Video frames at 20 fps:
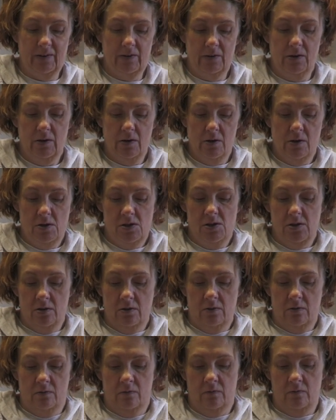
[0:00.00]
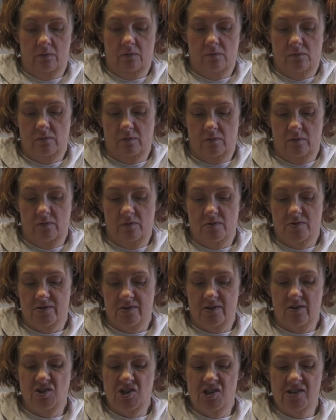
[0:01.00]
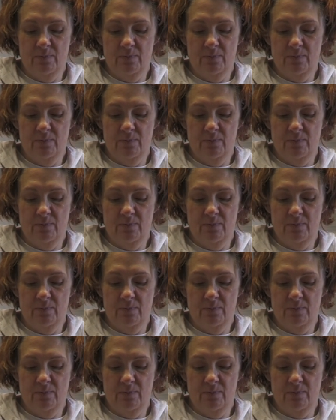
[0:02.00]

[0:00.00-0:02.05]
So